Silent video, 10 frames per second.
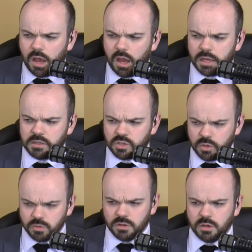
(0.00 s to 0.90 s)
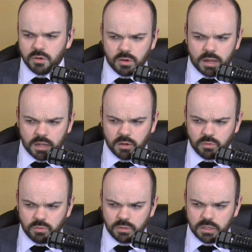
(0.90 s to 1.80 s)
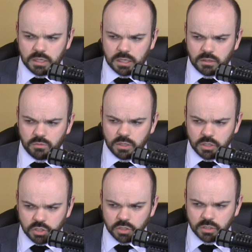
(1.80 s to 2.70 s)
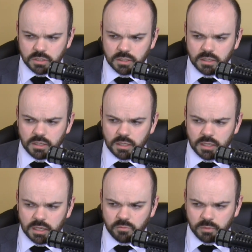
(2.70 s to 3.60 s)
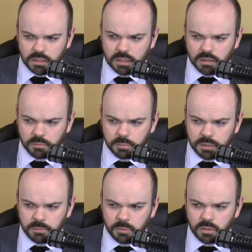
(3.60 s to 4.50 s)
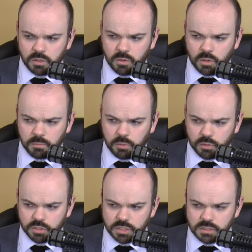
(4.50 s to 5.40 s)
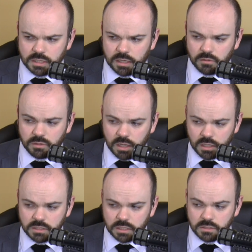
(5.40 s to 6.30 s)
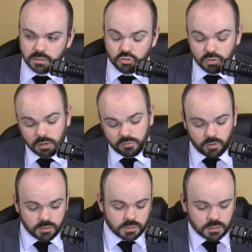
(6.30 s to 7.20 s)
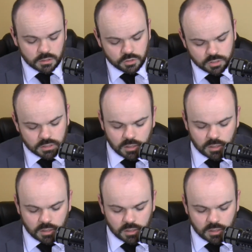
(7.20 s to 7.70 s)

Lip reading: I don't know how we could have been clearer, but people will quote portions out of context and draw a false conclusion.